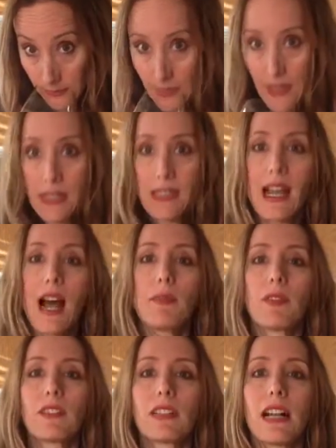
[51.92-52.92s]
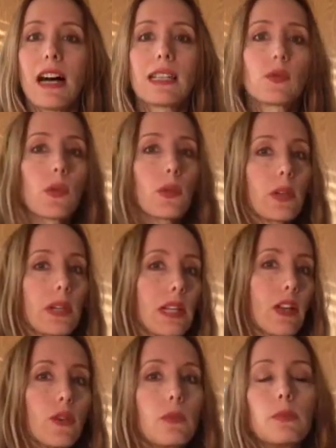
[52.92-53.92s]
the top of the glass, where we're going to
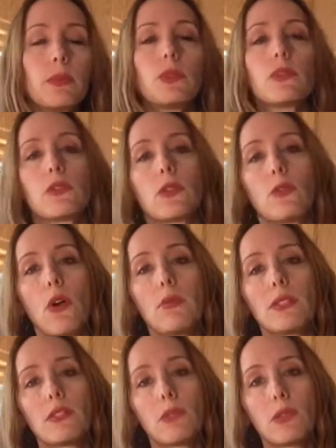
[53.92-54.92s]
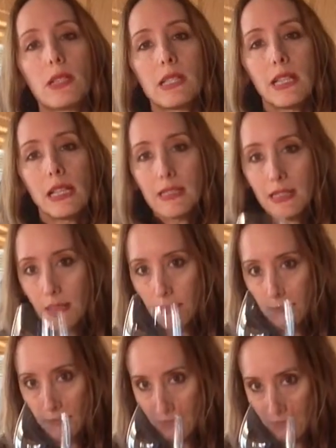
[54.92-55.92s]
get all the beautiful aromas from the whiskey, instead of
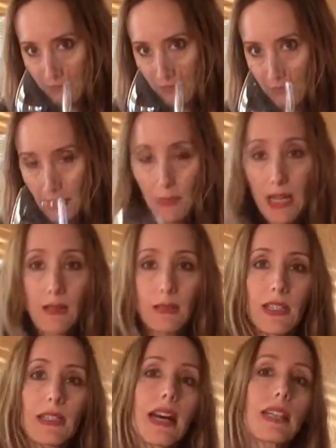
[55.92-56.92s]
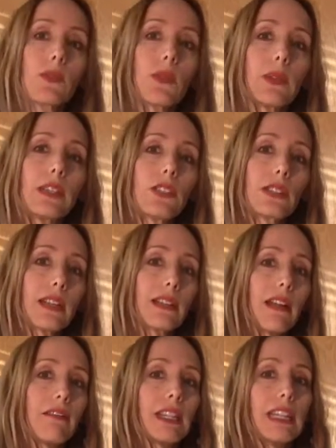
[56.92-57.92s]
the bottom of the glass where we just get a
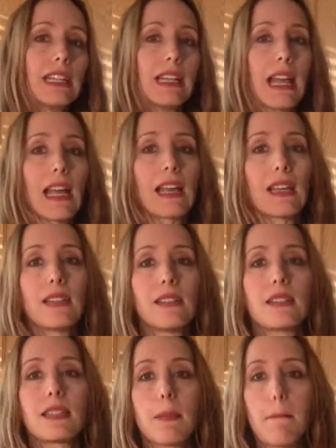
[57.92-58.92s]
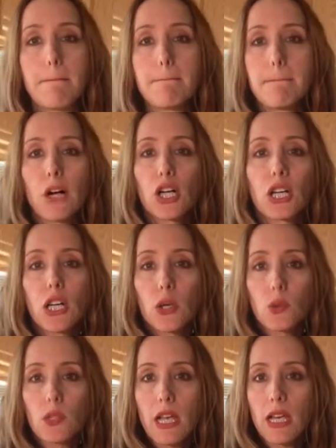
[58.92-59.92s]
lot of heat and some burnt
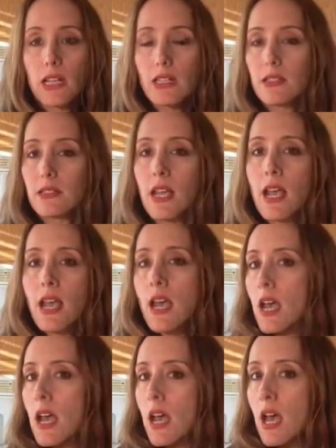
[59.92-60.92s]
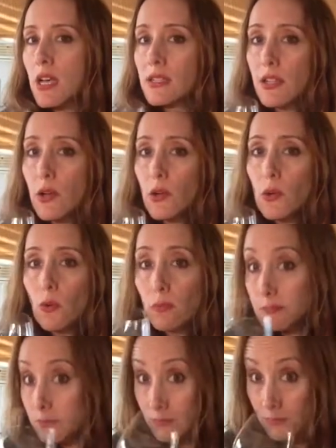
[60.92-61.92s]
nose hairs. So
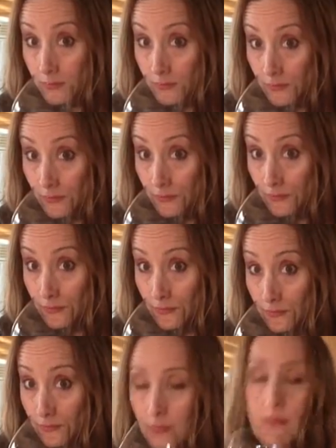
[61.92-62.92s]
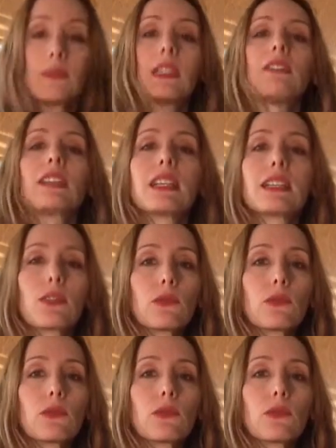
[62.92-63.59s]
giving this a